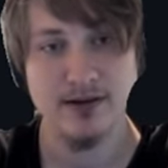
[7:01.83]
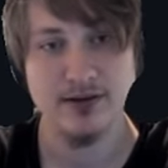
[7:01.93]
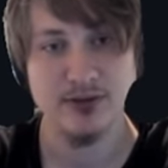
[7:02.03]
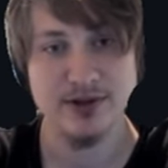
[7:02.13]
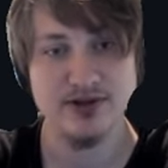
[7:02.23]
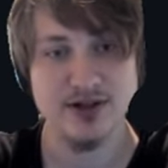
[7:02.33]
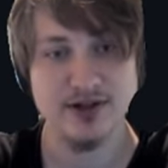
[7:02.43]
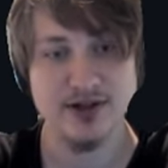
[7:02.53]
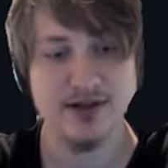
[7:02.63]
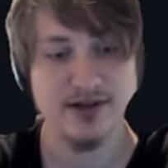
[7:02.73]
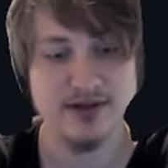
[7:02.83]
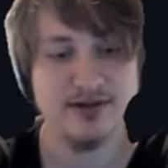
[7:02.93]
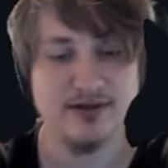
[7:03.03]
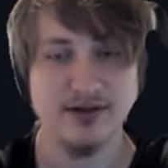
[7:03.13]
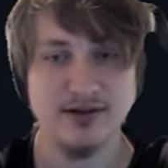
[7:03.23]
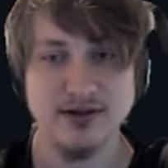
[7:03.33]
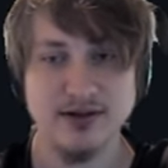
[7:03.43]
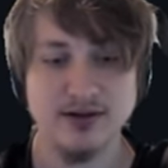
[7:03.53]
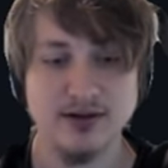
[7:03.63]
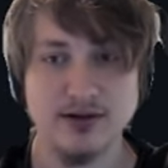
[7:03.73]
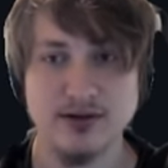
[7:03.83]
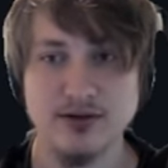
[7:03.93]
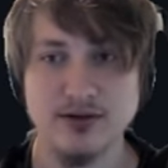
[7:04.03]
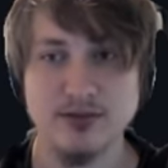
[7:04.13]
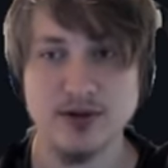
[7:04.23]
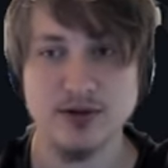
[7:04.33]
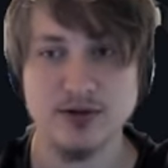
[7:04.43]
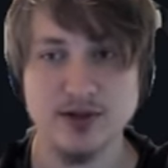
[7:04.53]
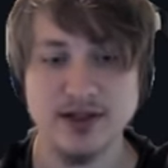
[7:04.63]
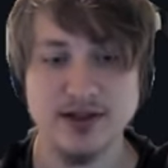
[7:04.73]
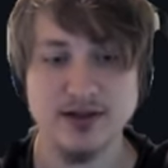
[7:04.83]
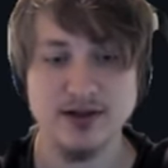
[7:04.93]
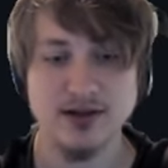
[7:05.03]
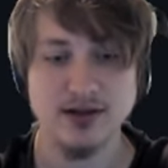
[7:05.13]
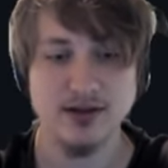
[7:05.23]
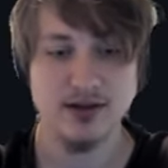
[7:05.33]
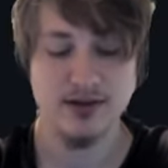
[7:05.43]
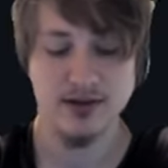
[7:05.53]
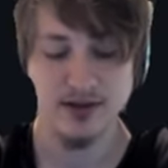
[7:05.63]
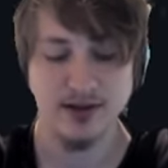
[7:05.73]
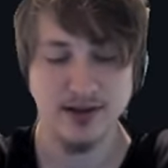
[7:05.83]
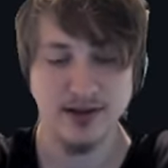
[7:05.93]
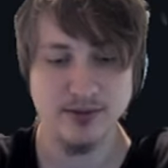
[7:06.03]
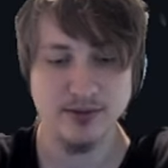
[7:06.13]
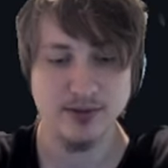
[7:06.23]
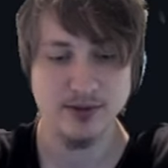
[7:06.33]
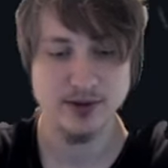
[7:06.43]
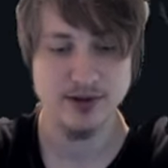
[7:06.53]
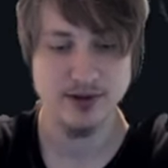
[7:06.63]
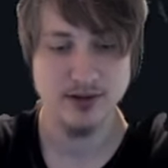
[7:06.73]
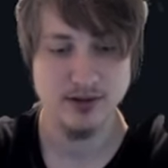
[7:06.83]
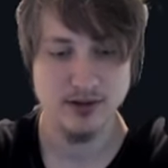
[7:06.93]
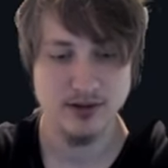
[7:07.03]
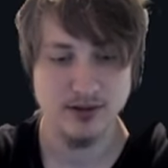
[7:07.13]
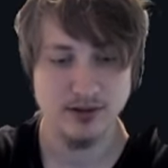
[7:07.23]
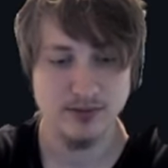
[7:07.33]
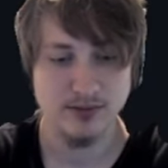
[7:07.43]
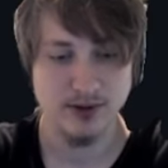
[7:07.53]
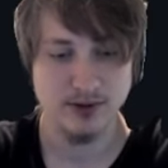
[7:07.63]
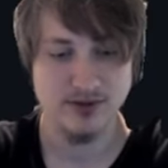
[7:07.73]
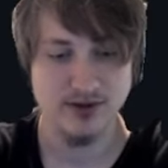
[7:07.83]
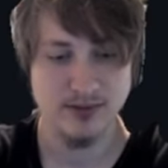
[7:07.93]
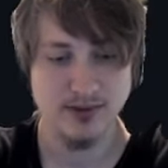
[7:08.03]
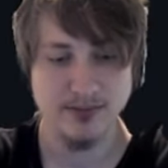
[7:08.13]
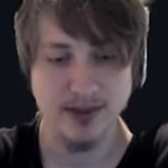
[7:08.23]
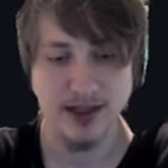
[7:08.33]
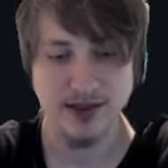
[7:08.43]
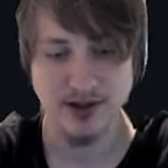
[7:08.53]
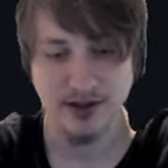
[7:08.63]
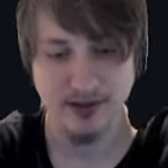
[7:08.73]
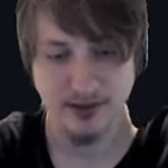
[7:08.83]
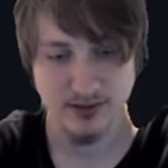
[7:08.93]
So we can generate this new model right here. And then we'll run Rails DB migrate.